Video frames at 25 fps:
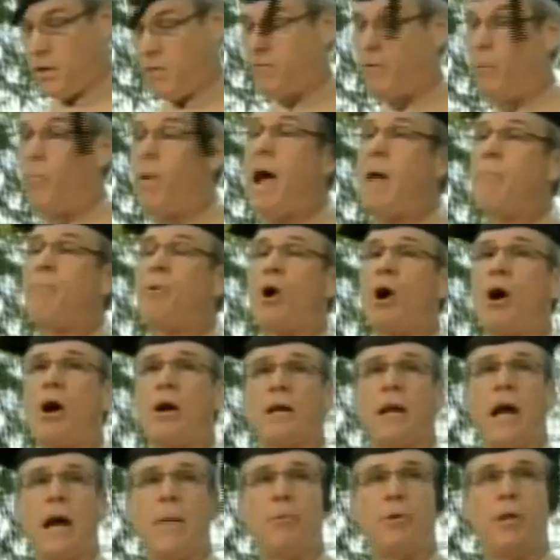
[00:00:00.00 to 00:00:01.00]
For my
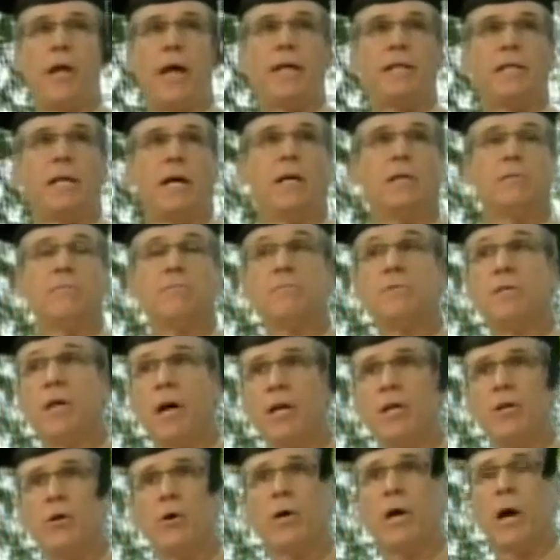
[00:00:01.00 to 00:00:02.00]
part, I plan to
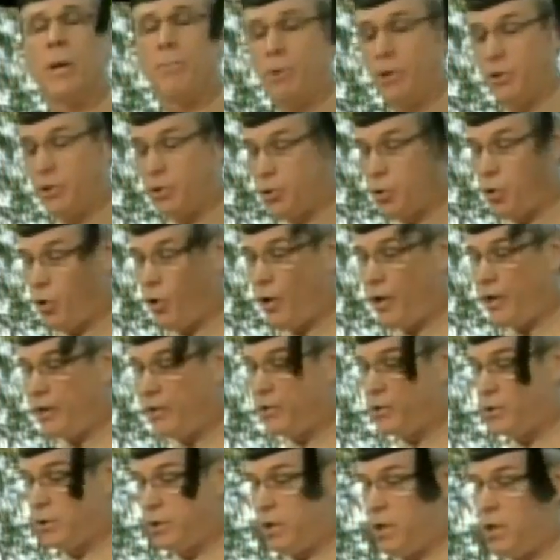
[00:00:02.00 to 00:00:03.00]
tell you a couple of
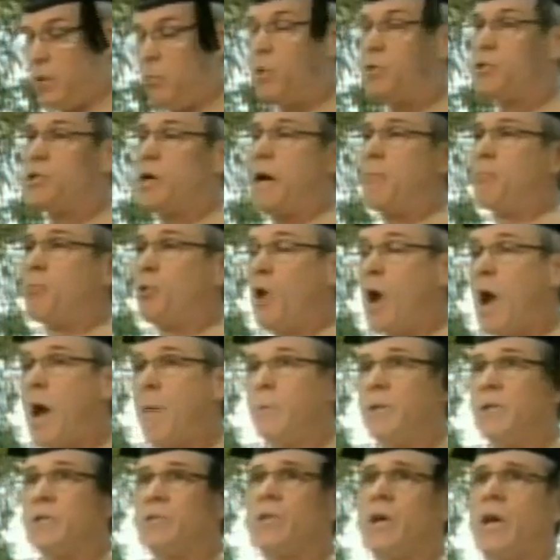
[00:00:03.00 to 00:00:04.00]
stories which I
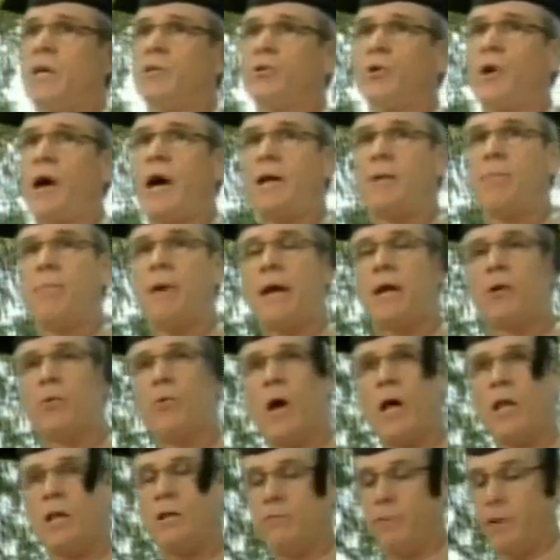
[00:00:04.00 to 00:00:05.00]
promise I'll try to make
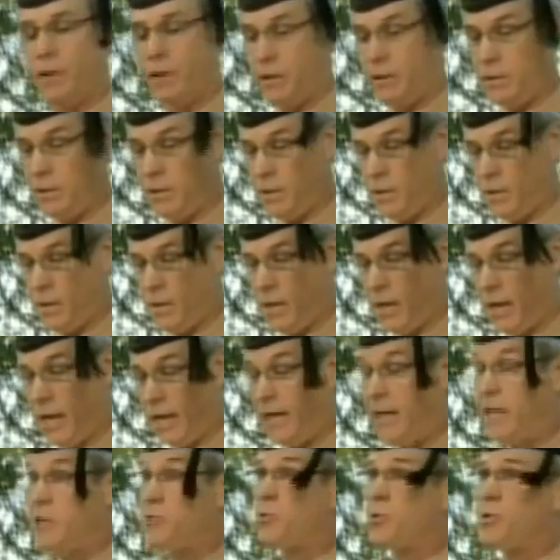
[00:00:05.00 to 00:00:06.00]
relevant
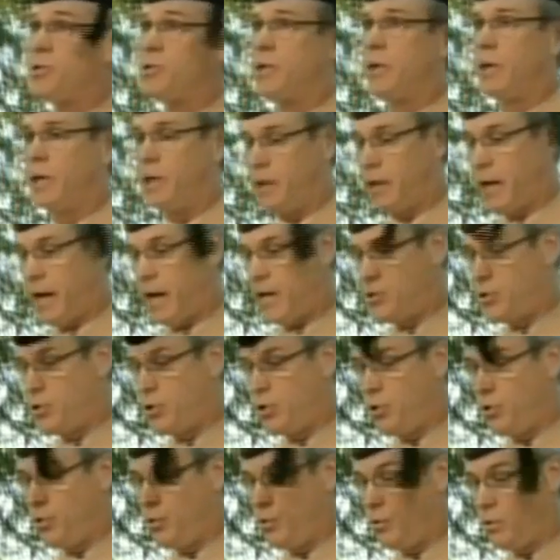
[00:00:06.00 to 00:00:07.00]
and interesting as
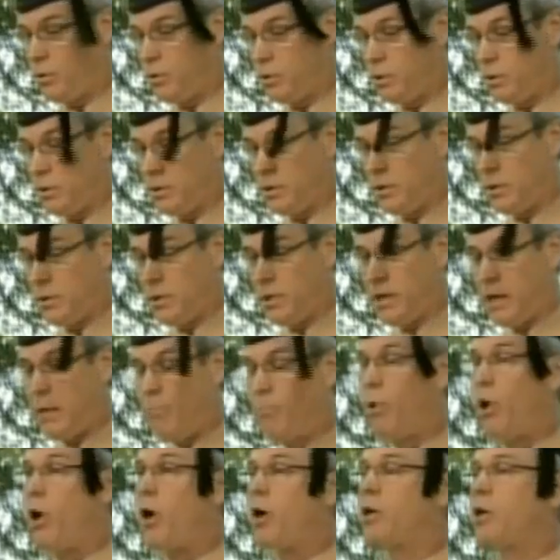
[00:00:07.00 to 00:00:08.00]
you
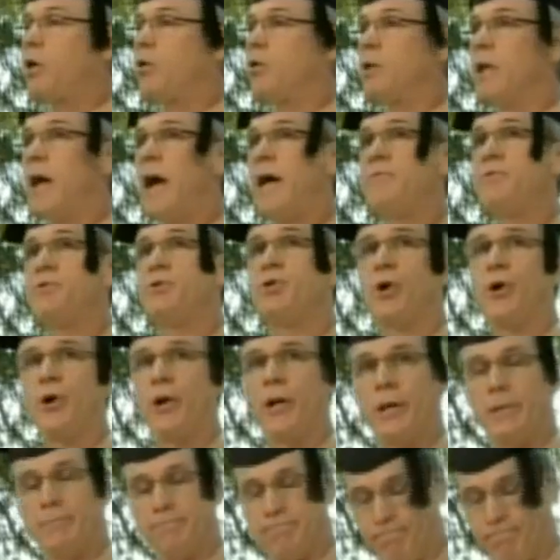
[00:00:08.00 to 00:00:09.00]
embark on life's journey.